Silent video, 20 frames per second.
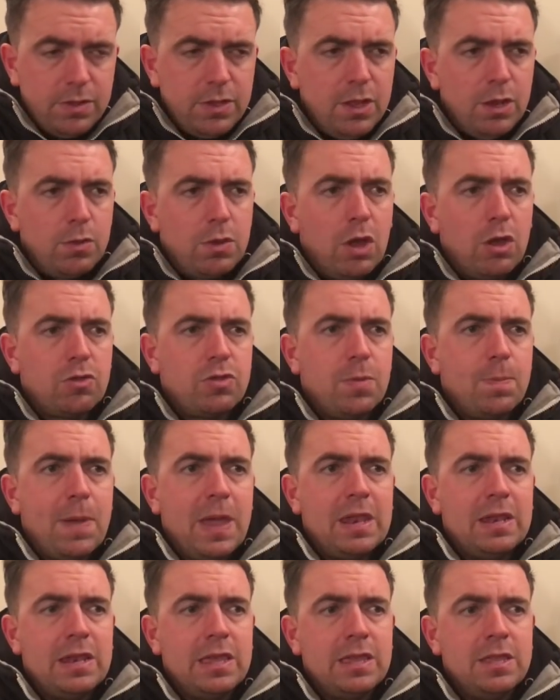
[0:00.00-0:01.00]
got us the
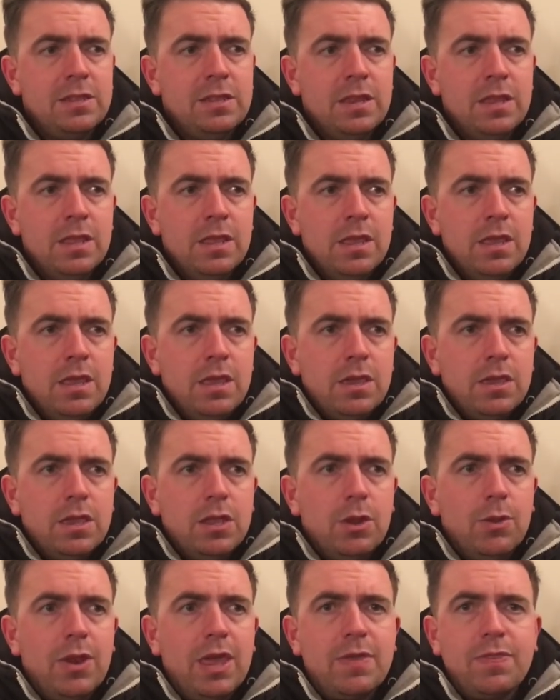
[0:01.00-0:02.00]
penalty, and
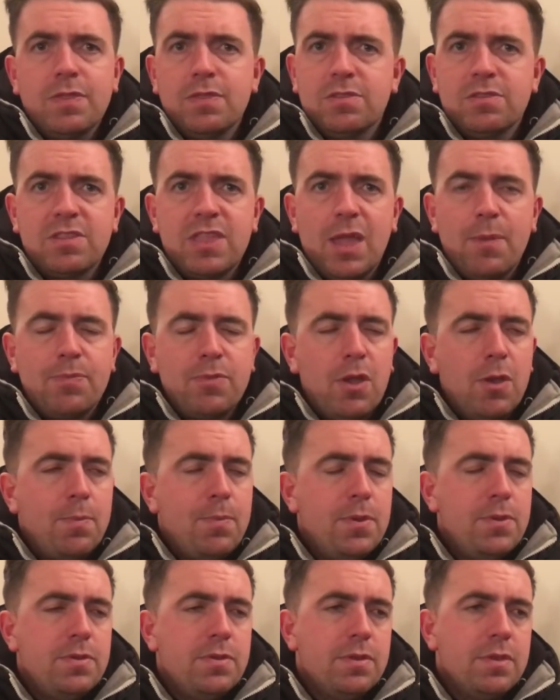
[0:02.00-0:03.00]
Nathan stepped
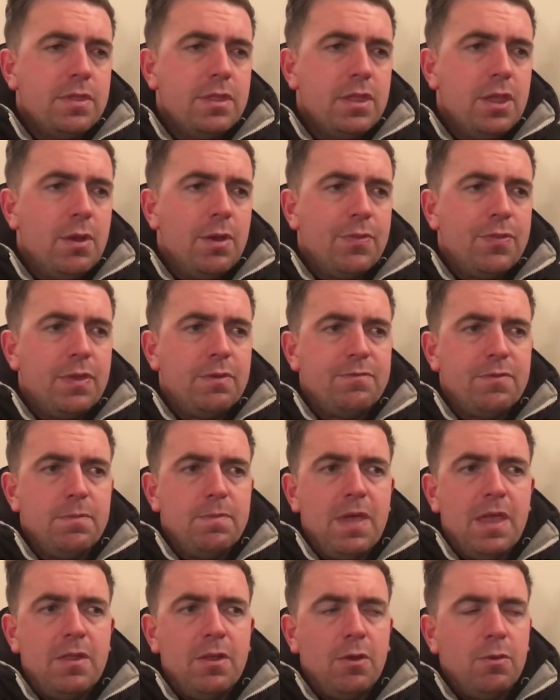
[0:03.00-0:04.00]
up, and I think
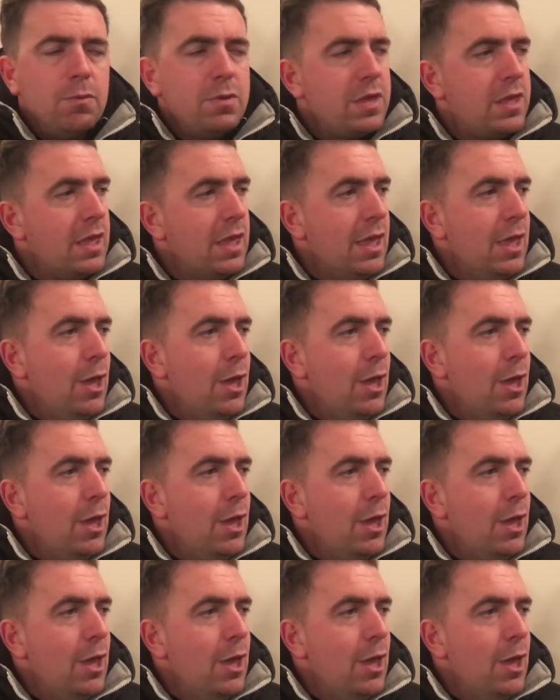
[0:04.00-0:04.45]
from then on we